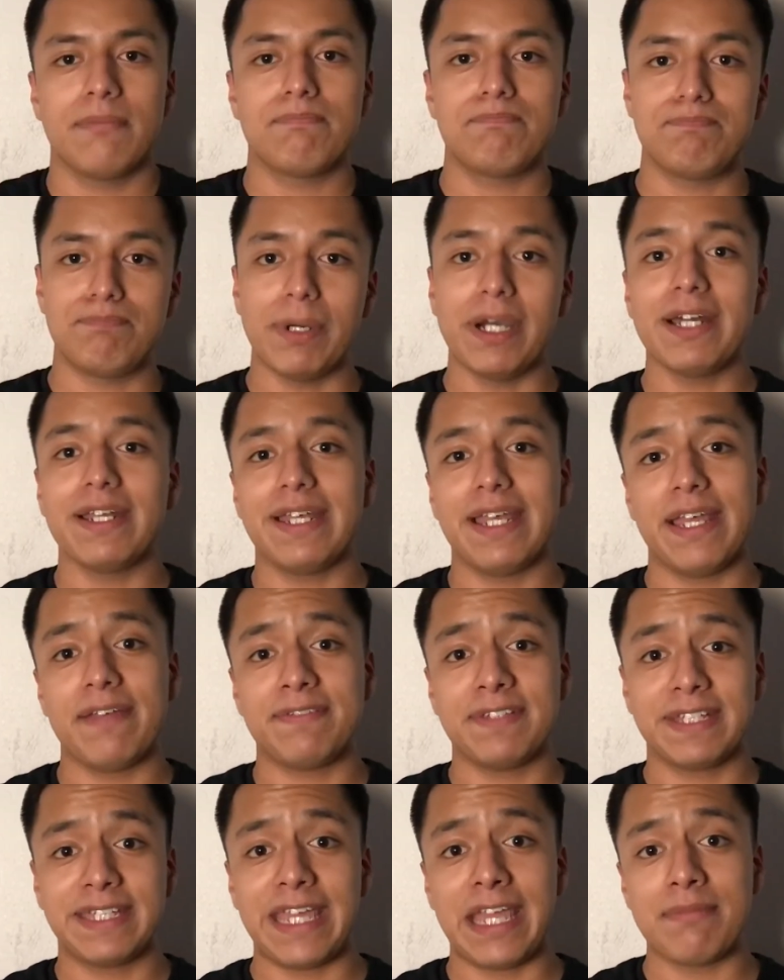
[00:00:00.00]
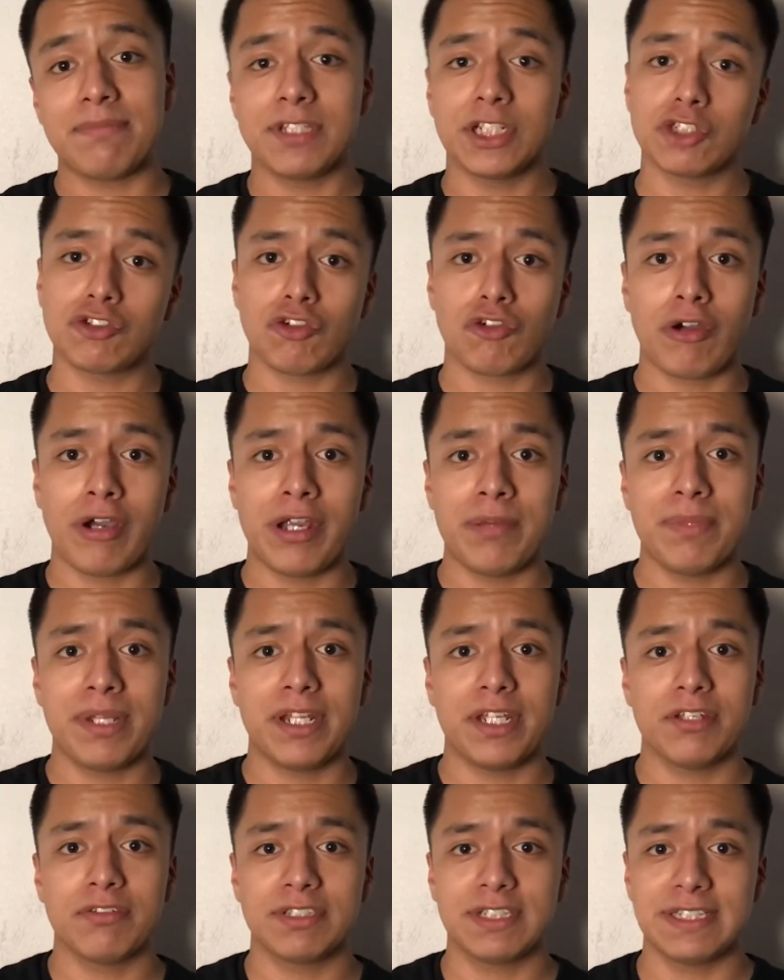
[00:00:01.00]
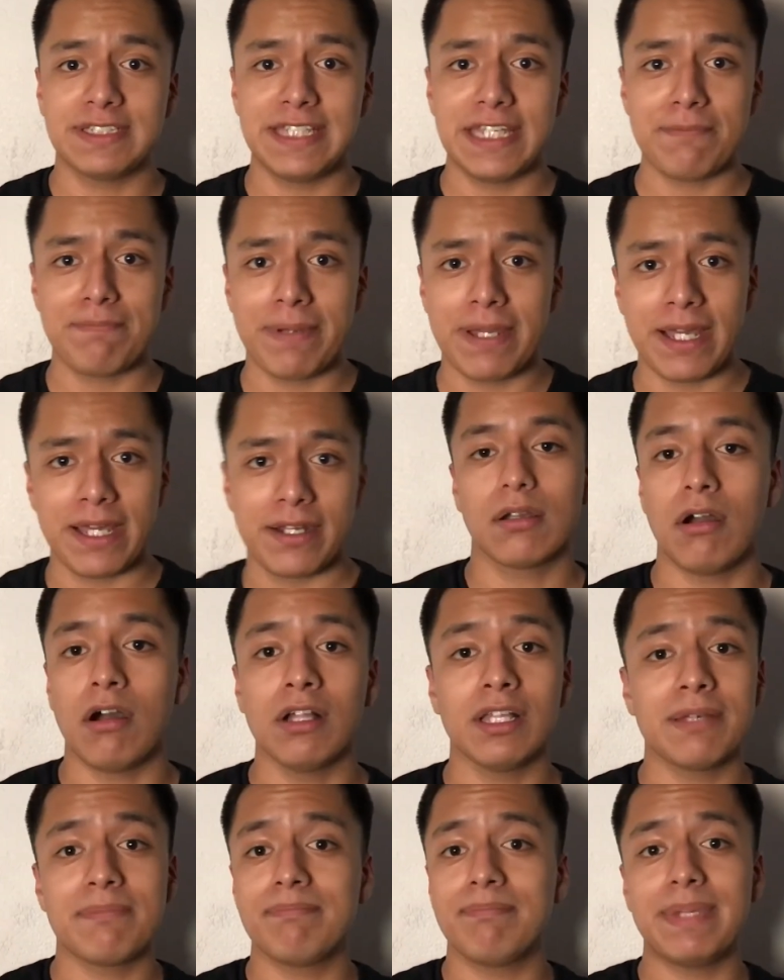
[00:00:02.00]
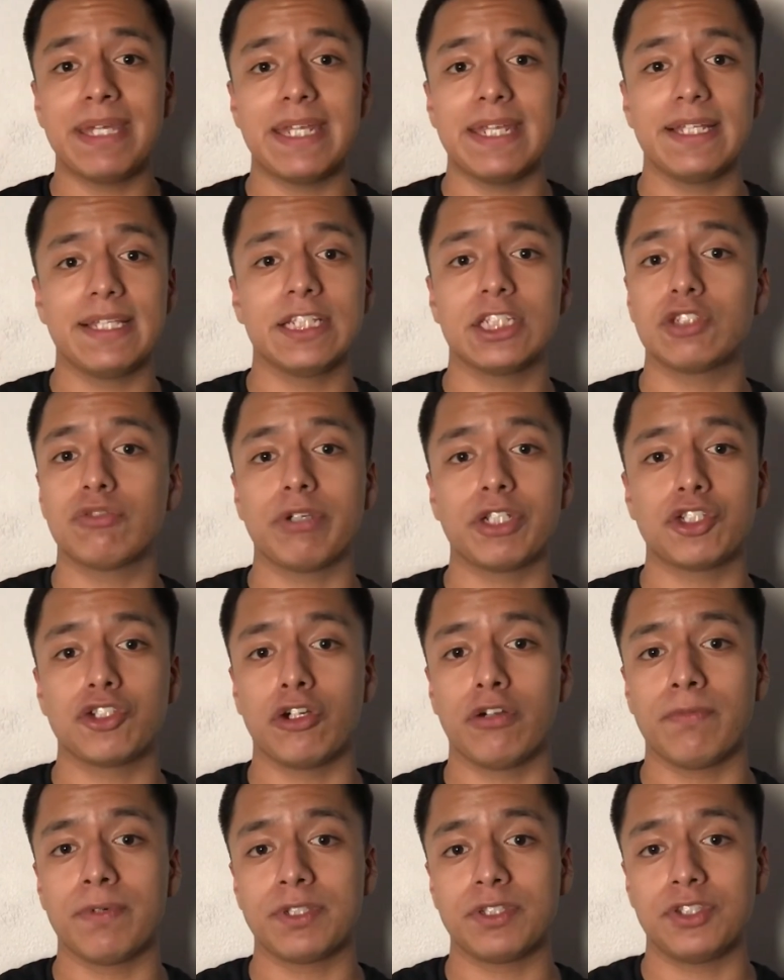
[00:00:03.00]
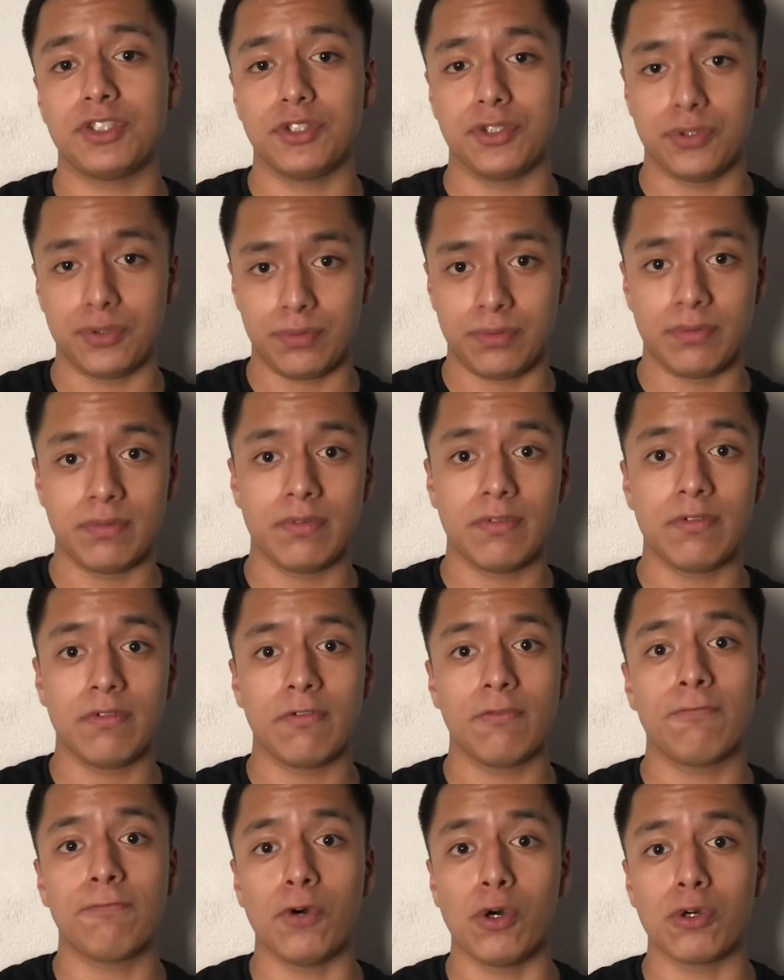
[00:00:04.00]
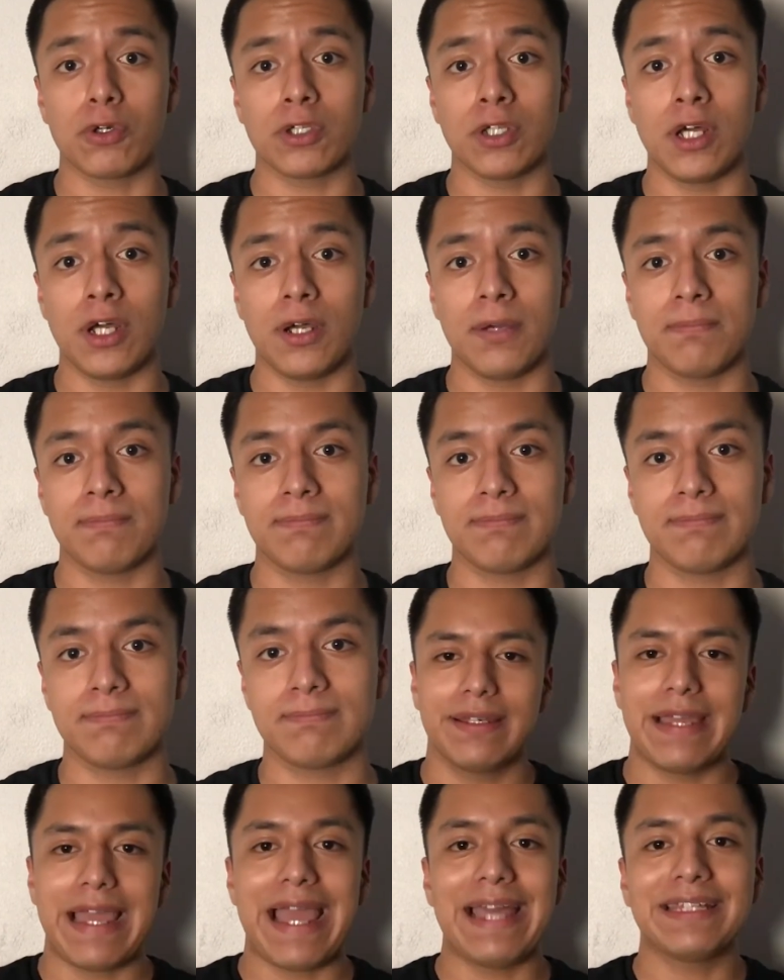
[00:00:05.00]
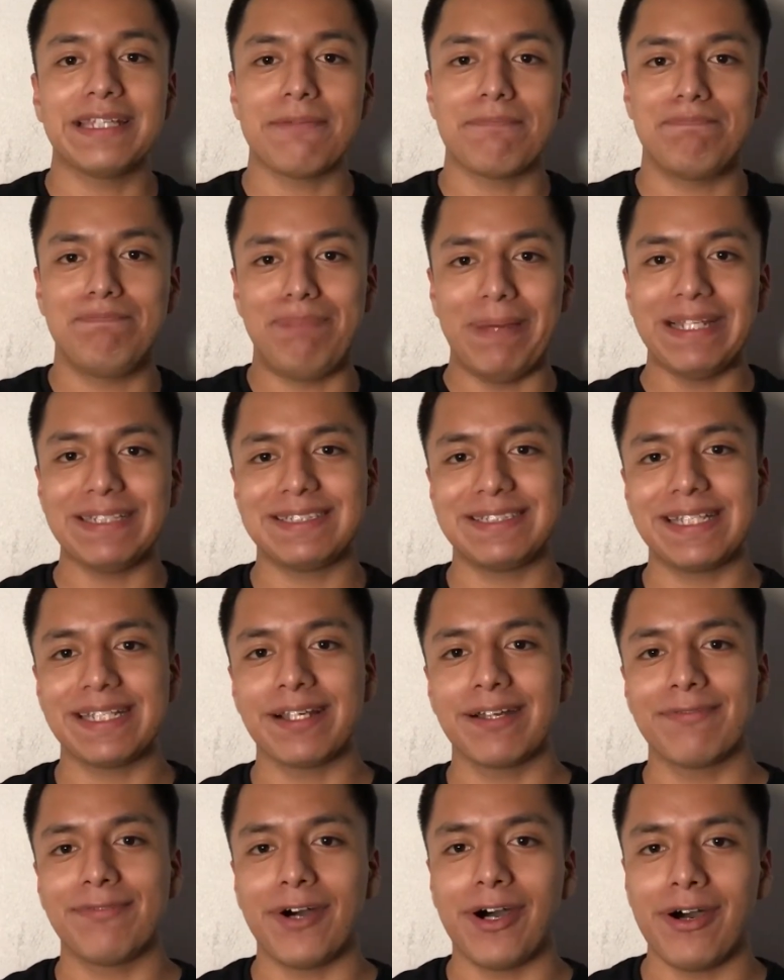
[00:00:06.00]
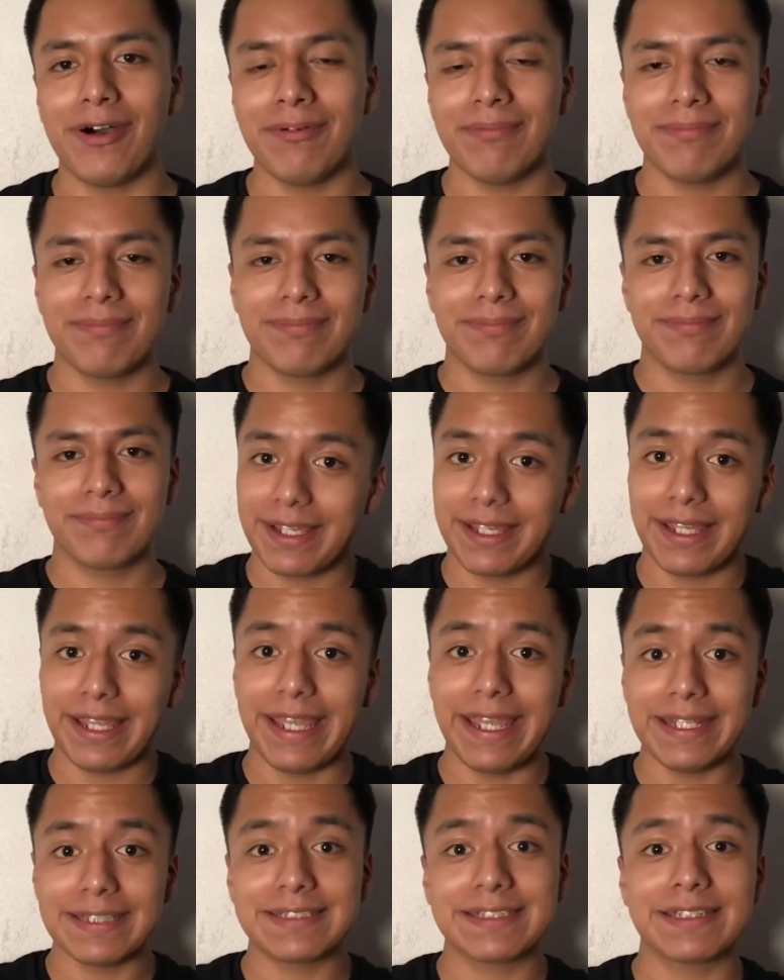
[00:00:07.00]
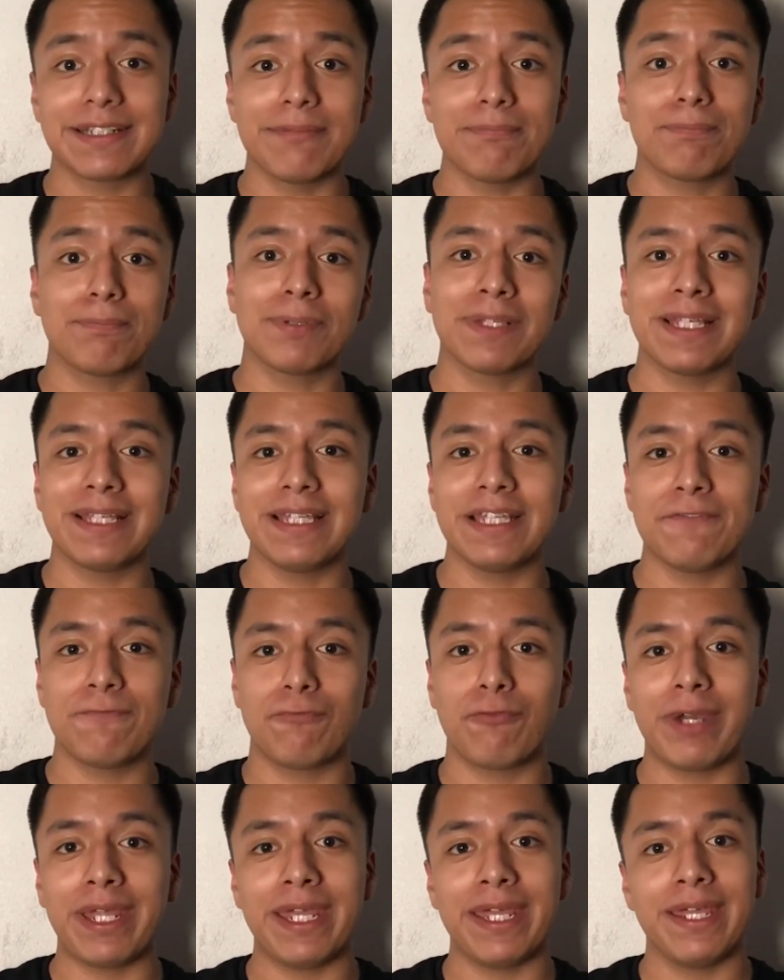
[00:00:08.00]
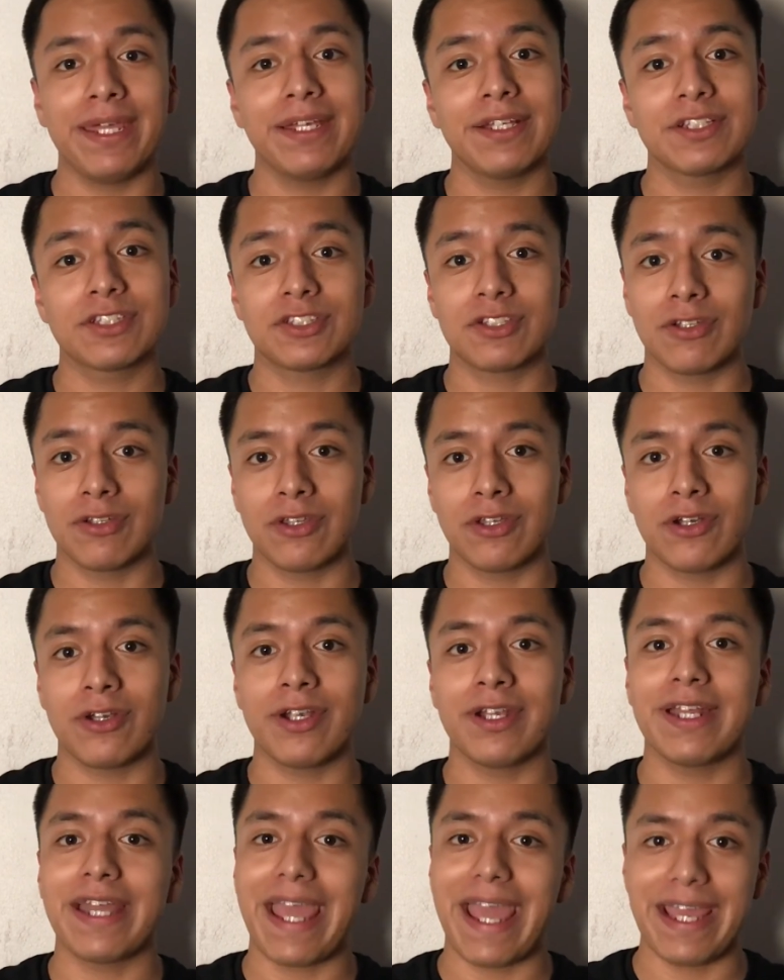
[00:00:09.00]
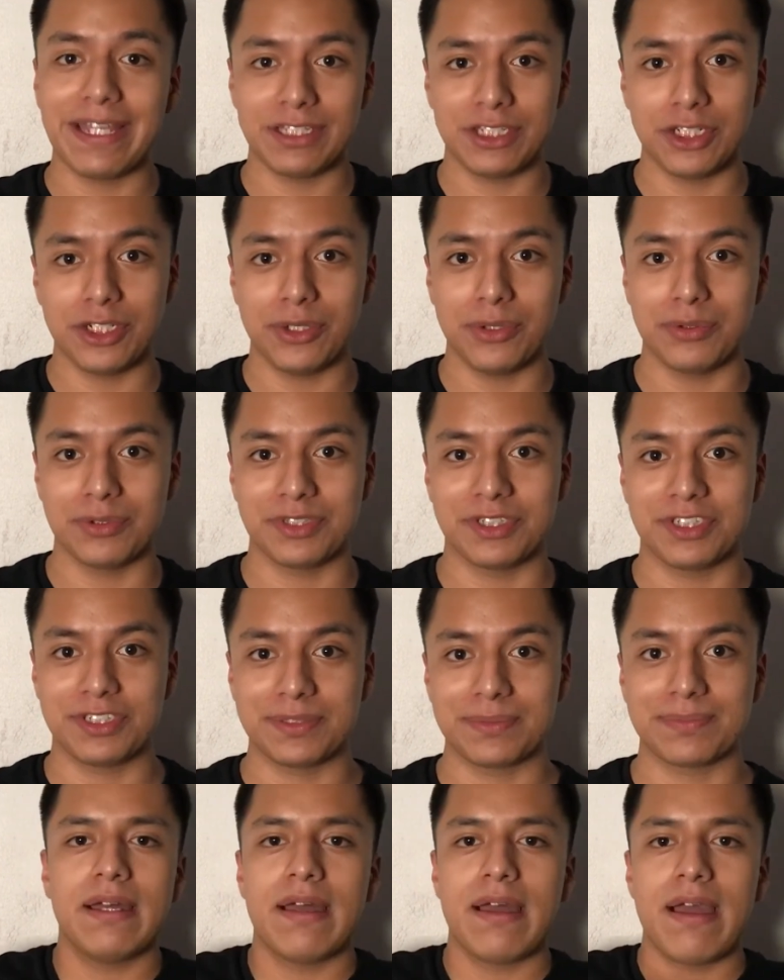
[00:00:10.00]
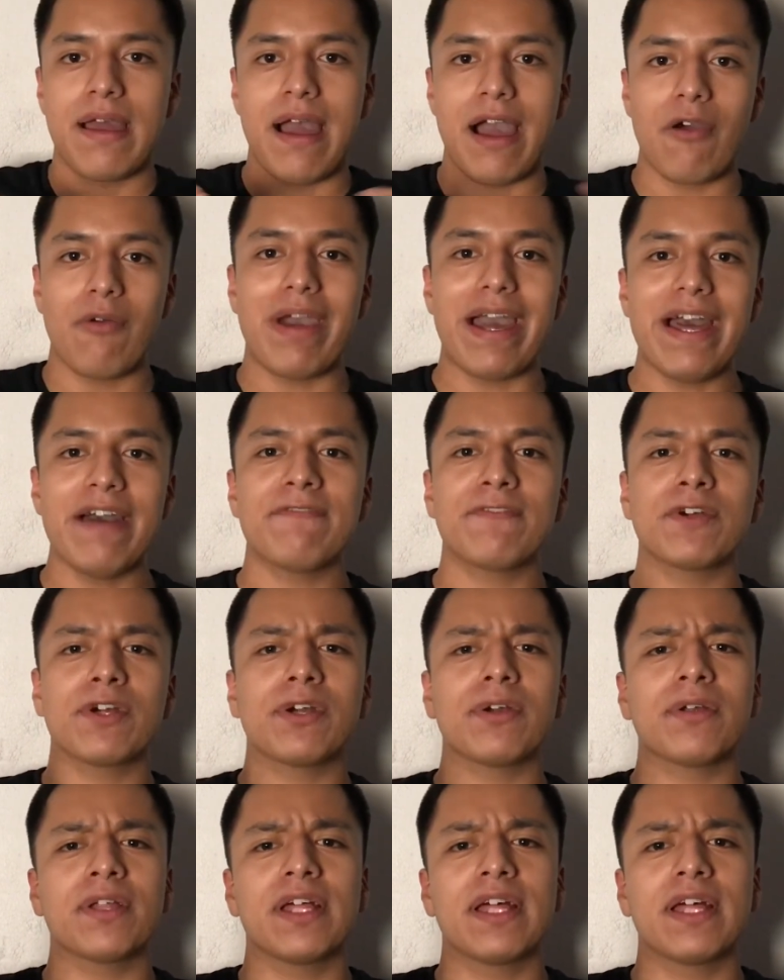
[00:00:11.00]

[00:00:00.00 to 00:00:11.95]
But if the game does require me to use the D-pad, I'll immediately switch over to full claw. And the best thing of all, it's completely free to learn and use. However,